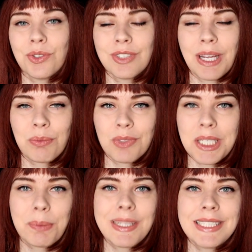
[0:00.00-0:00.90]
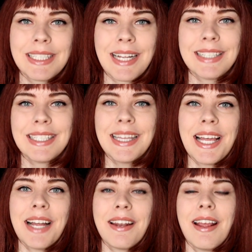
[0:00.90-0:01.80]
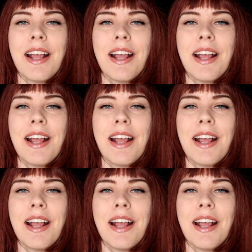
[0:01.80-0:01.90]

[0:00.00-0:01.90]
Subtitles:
so I'm really pleased that I did that.